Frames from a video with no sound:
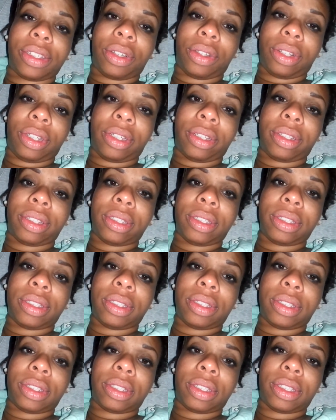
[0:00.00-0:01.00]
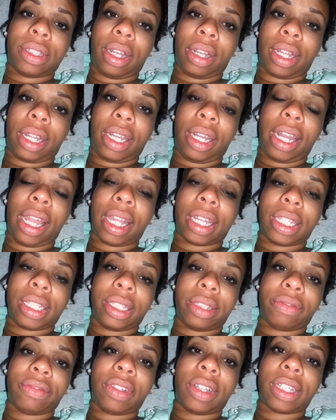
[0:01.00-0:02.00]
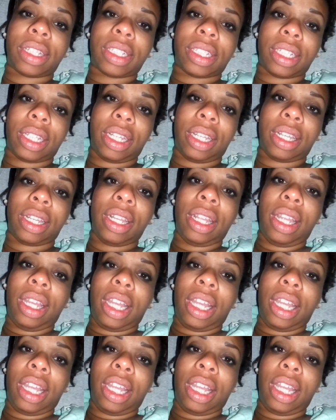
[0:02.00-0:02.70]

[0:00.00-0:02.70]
gonna start connecting and functioning,